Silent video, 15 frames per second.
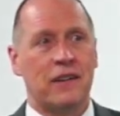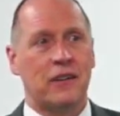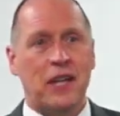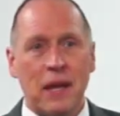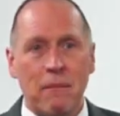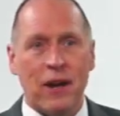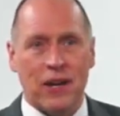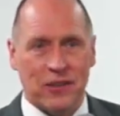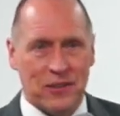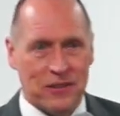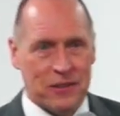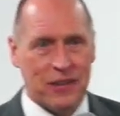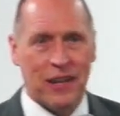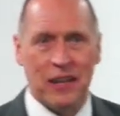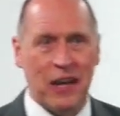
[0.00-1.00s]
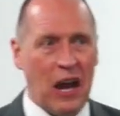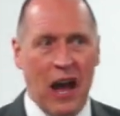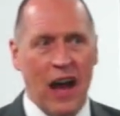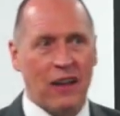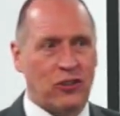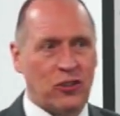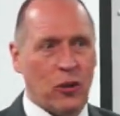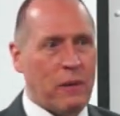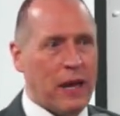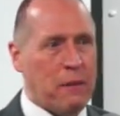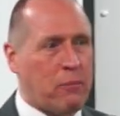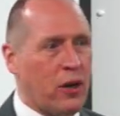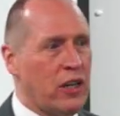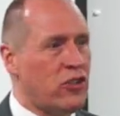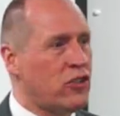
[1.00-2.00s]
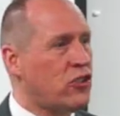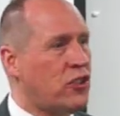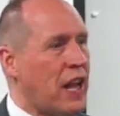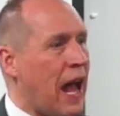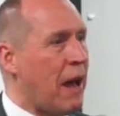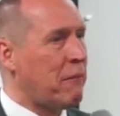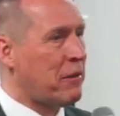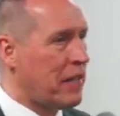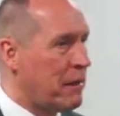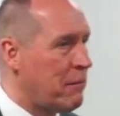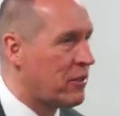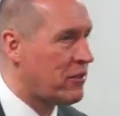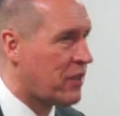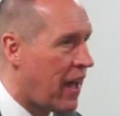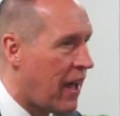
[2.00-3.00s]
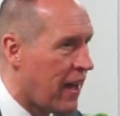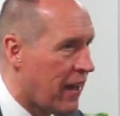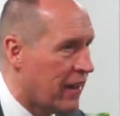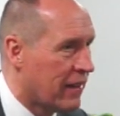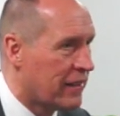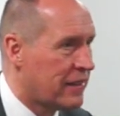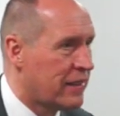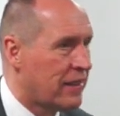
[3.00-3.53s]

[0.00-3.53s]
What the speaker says: Demas, so many preachers damn Demas to hell,